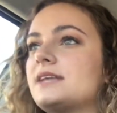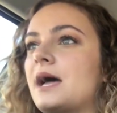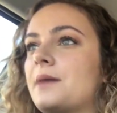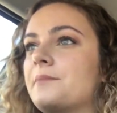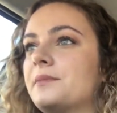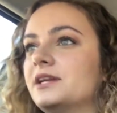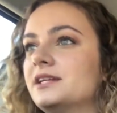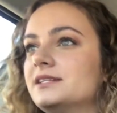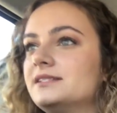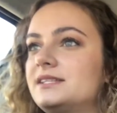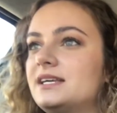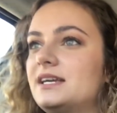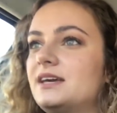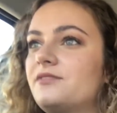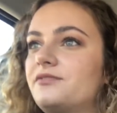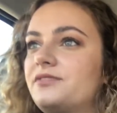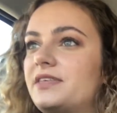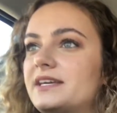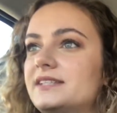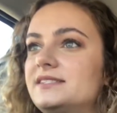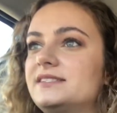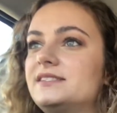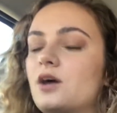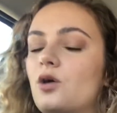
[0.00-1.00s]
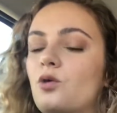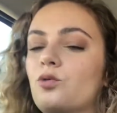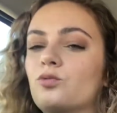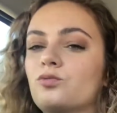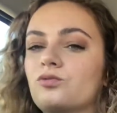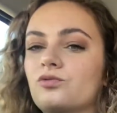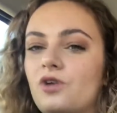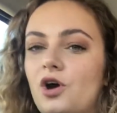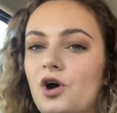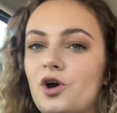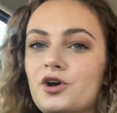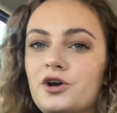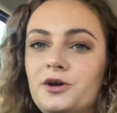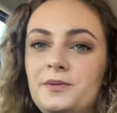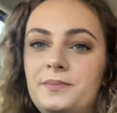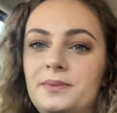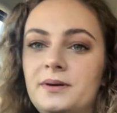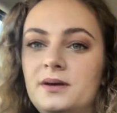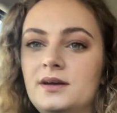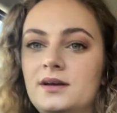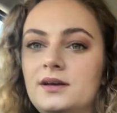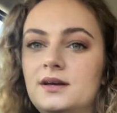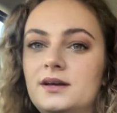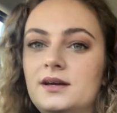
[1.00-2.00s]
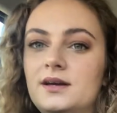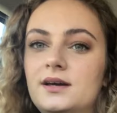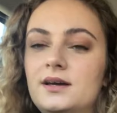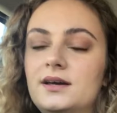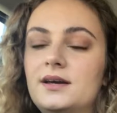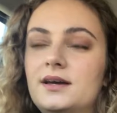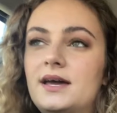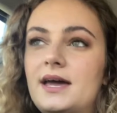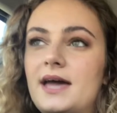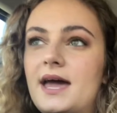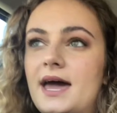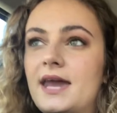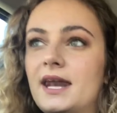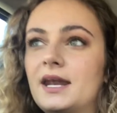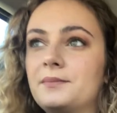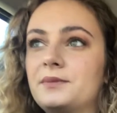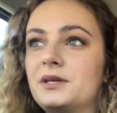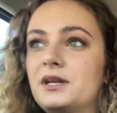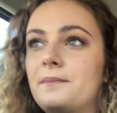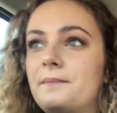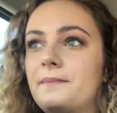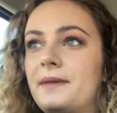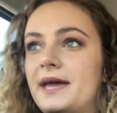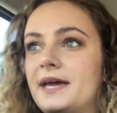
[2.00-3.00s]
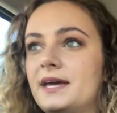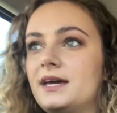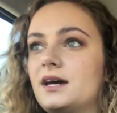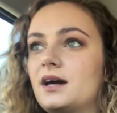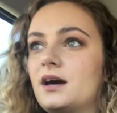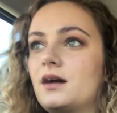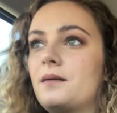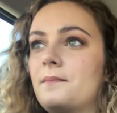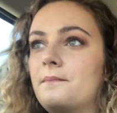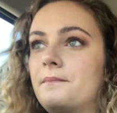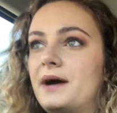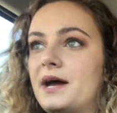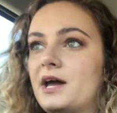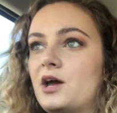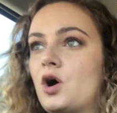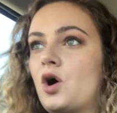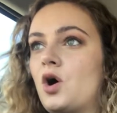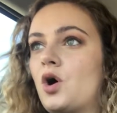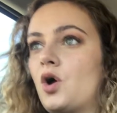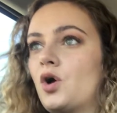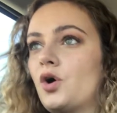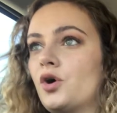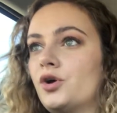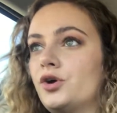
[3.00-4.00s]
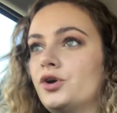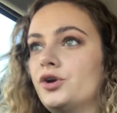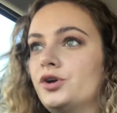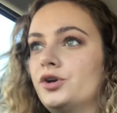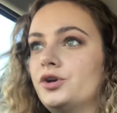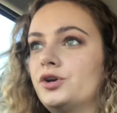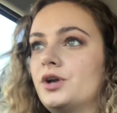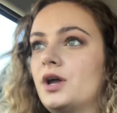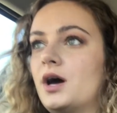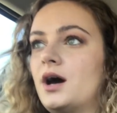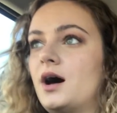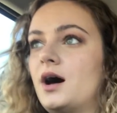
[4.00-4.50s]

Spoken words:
I'm gonna see if they sell rope, and I'm gonna make my own